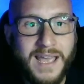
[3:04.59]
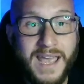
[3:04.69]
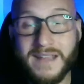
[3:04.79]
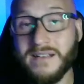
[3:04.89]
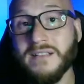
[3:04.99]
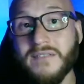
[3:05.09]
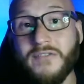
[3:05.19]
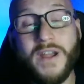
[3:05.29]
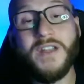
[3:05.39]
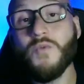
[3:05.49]
And
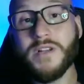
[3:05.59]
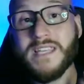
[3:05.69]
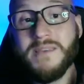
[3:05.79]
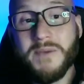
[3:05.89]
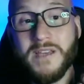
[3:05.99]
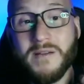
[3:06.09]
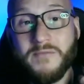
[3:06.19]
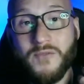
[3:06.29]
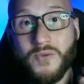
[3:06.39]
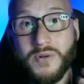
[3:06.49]
for anyone keeping
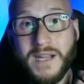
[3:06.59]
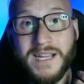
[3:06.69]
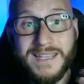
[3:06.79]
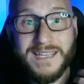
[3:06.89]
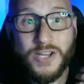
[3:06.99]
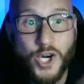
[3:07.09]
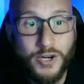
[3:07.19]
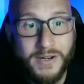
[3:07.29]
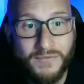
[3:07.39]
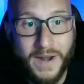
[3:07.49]
up for anything
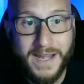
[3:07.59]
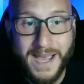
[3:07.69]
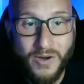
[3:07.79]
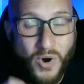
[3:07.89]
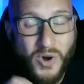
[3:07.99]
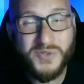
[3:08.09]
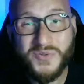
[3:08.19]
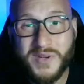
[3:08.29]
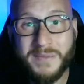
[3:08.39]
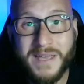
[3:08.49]
current right now,
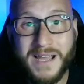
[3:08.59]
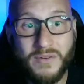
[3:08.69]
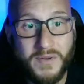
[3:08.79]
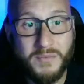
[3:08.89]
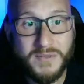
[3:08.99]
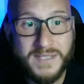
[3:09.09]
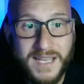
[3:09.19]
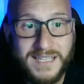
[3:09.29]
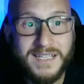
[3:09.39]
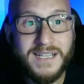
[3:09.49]
also coming on November
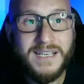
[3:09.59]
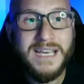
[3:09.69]
2nd,